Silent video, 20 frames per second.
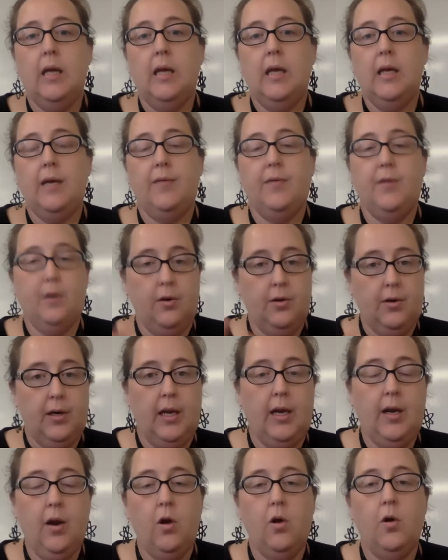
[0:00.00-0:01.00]
If you're
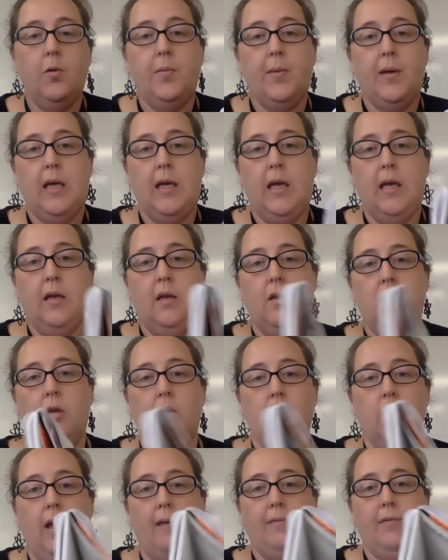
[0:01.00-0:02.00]
at home, again,
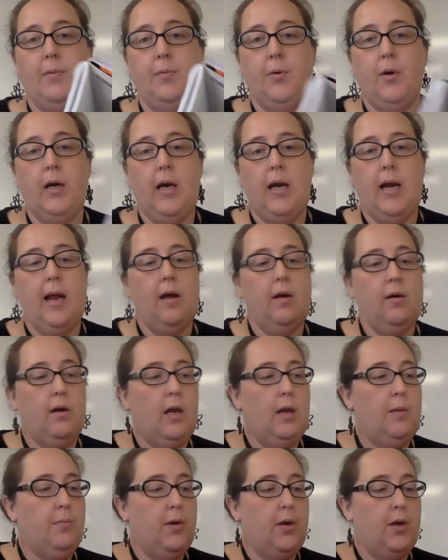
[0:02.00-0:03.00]
you'll have to print it out
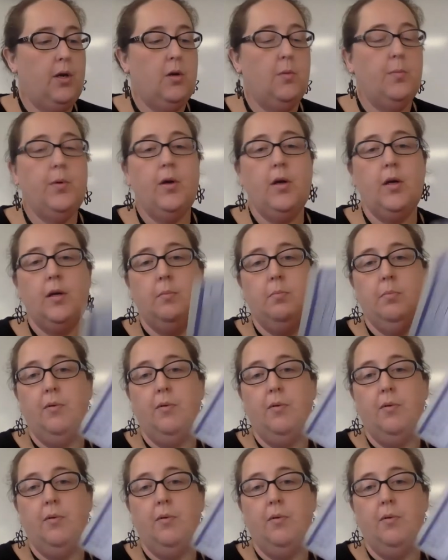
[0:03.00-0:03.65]
and put it in your book